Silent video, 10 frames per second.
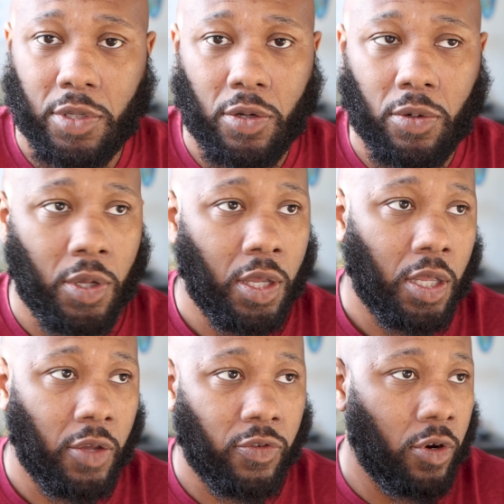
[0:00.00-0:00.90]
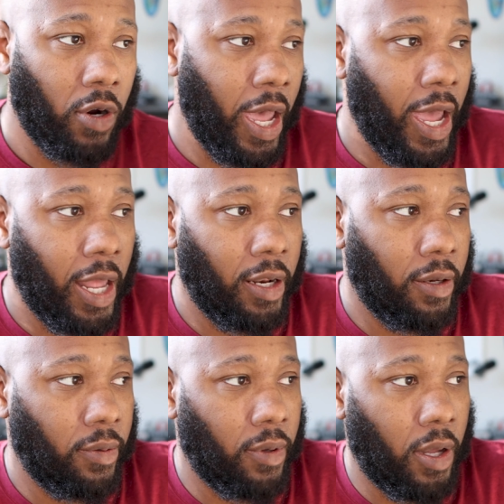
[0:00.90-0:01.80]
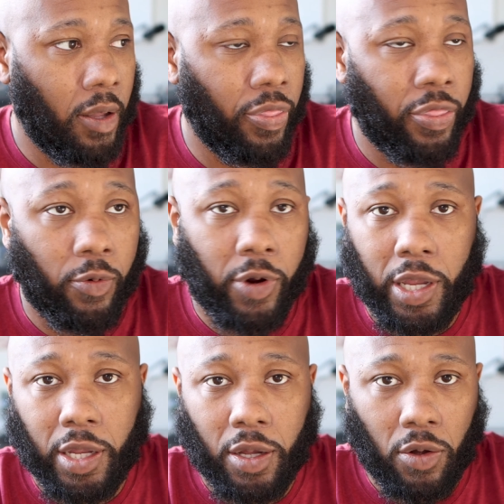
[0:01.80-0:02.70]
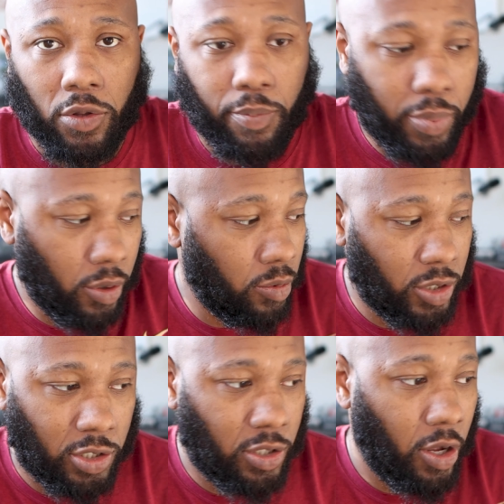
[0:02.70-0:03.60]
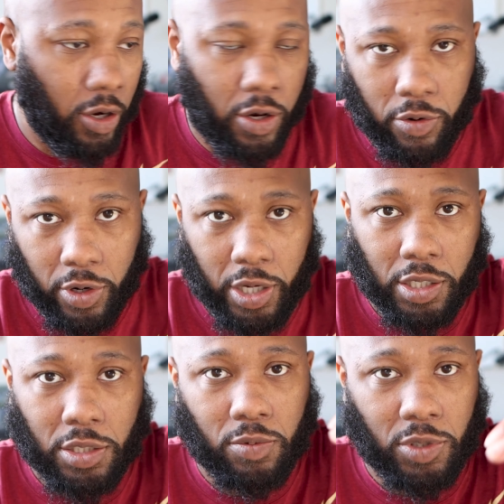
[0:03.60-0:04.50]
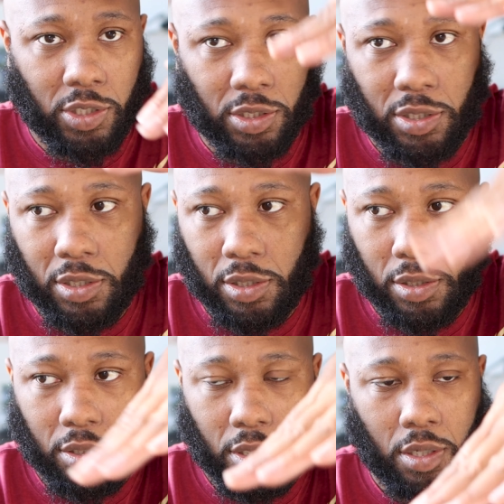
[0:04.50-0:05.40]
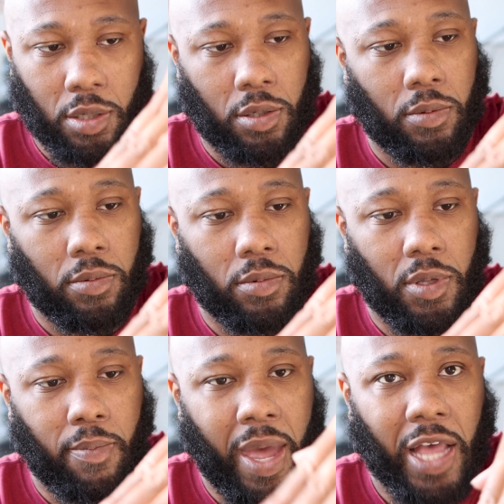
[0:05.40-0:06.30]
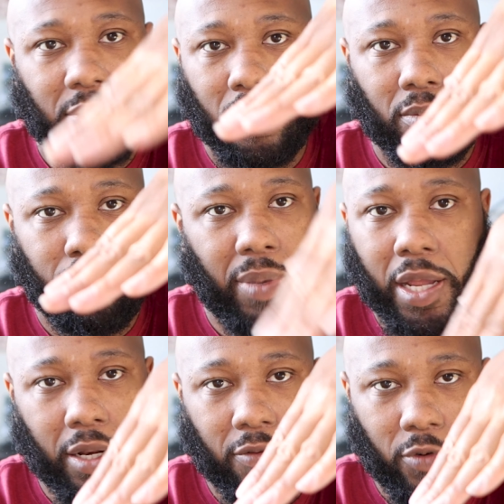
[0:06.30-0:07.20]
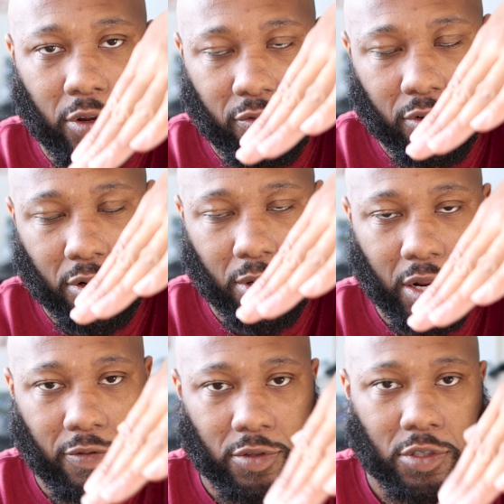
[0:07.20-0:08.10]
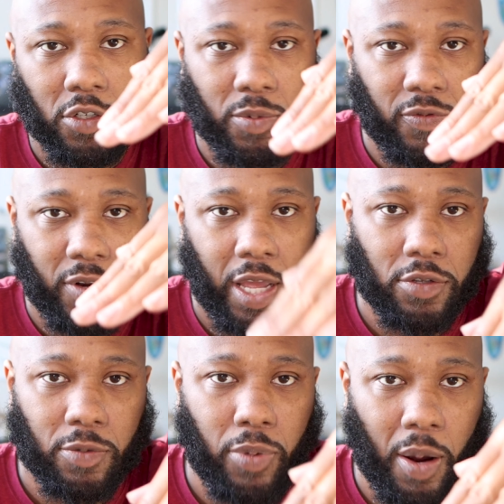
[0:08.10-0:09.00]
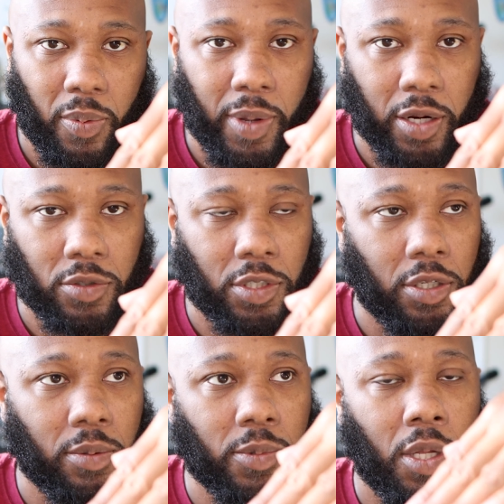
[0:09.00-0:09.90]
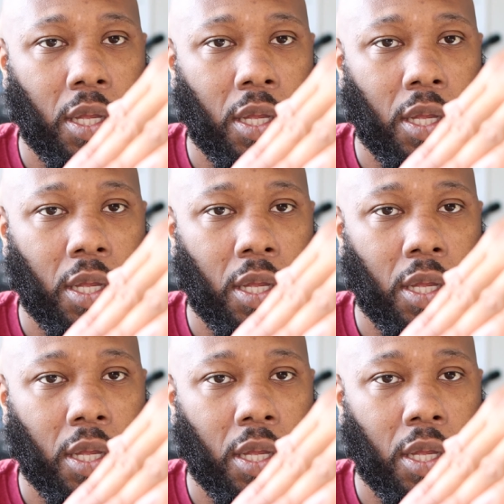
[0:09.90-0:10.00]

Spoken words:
So if you're at 3 on your boot, which is 30 degrees, which is the maximum bend for your foot or whatever, excuse me for not using proper medical terms.